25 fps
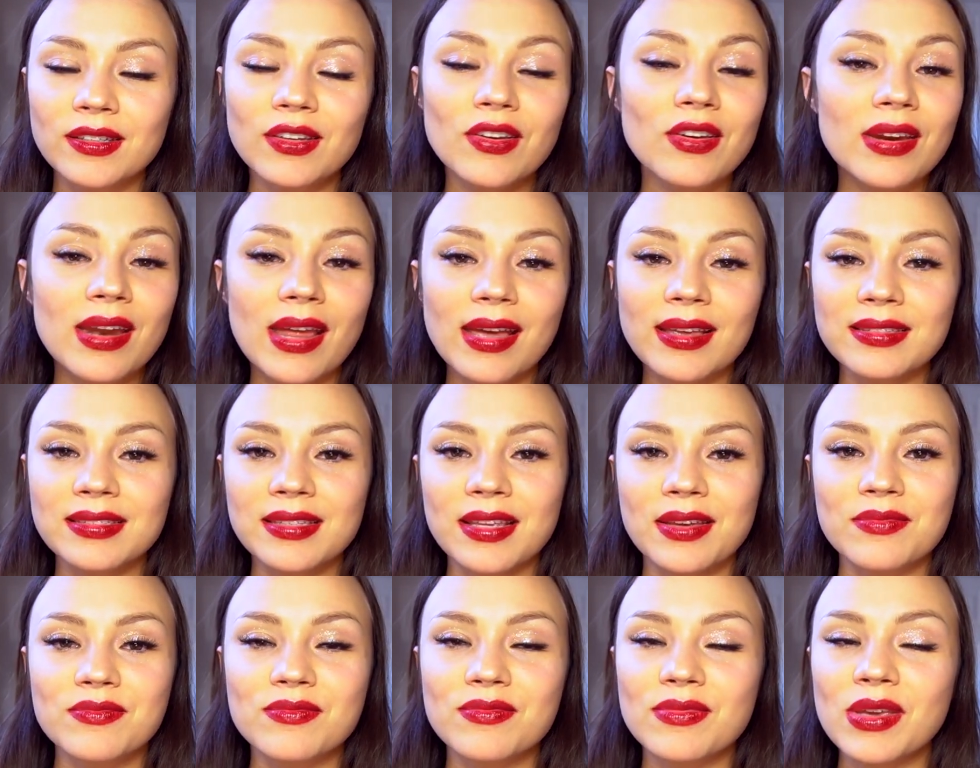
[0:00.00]
You can ask
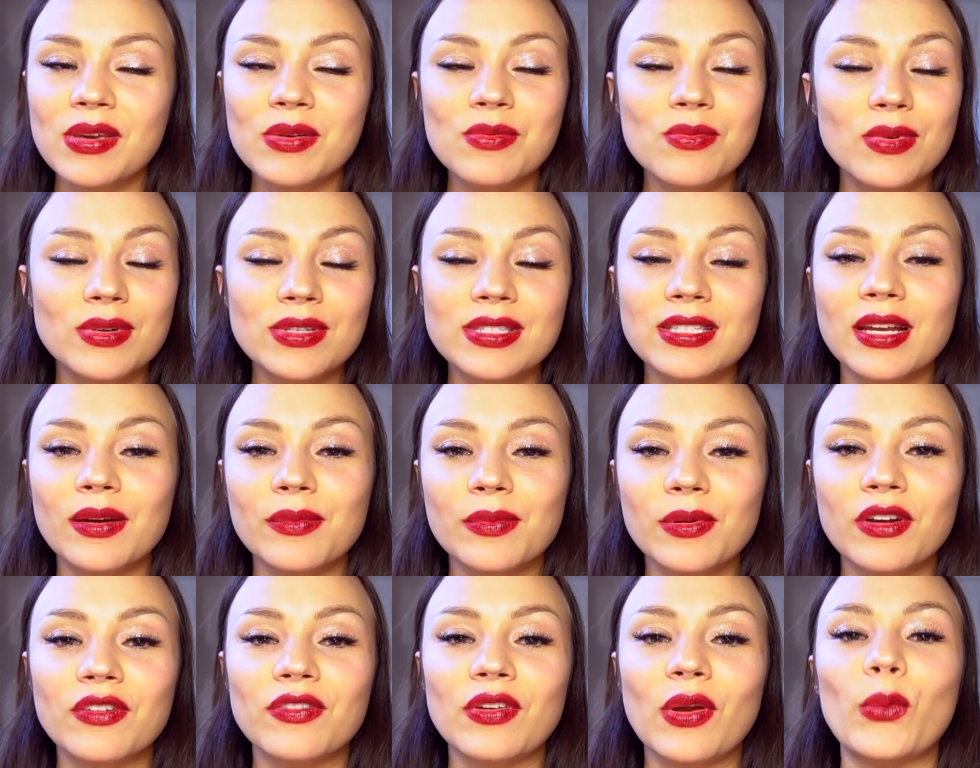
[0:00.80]
them, it was not
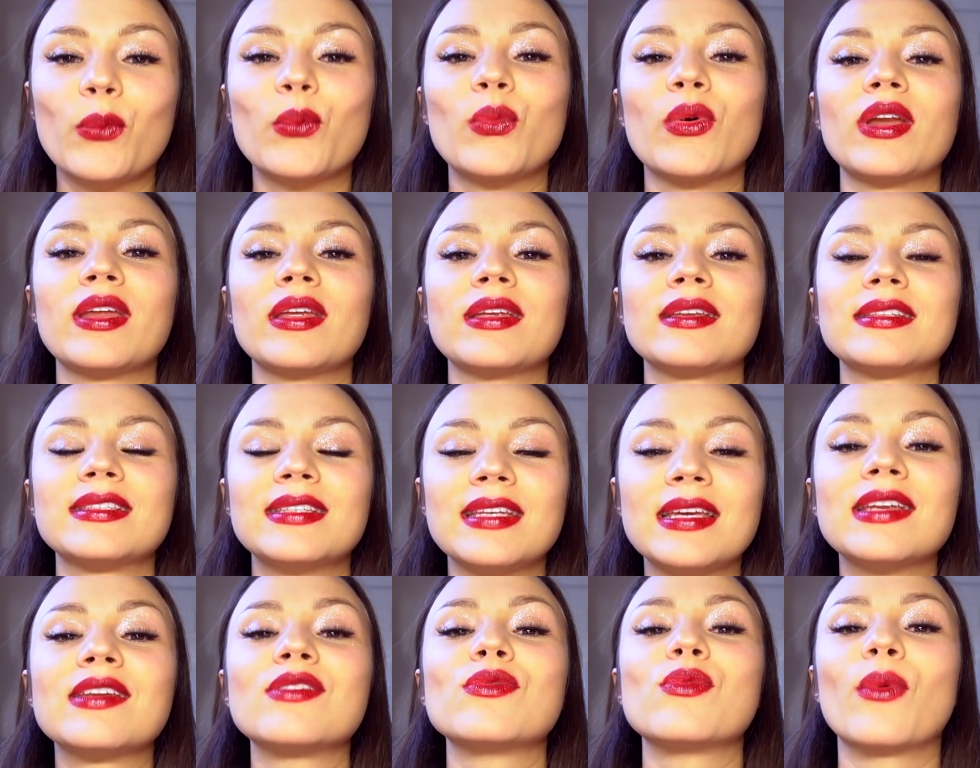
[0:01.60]
perfect, but it
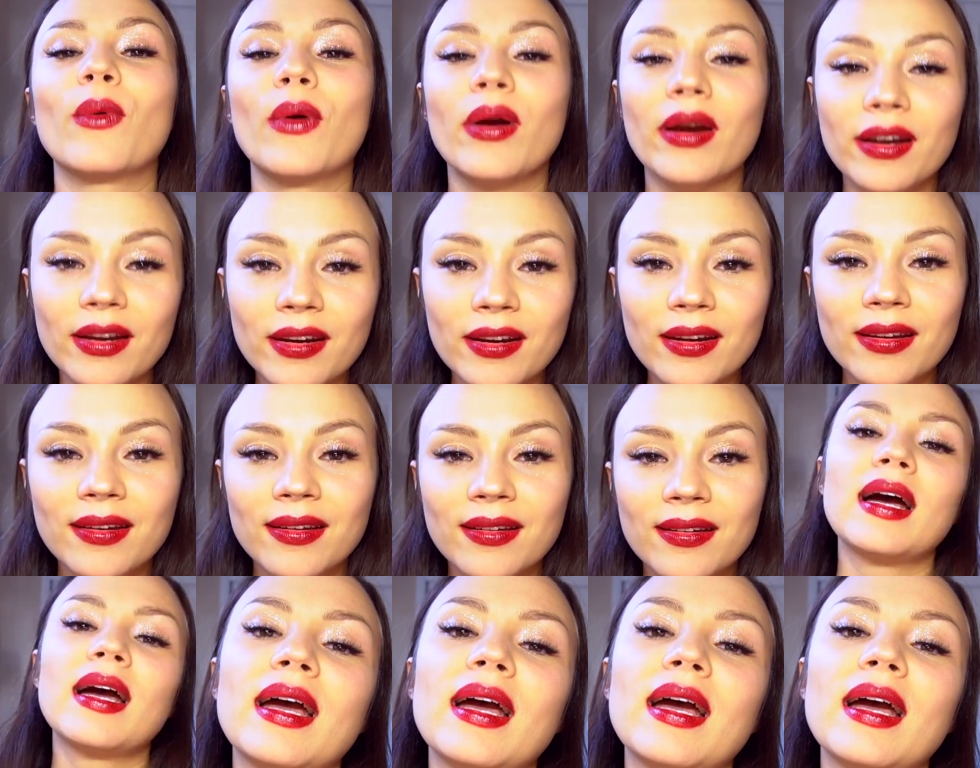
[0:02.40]
did work.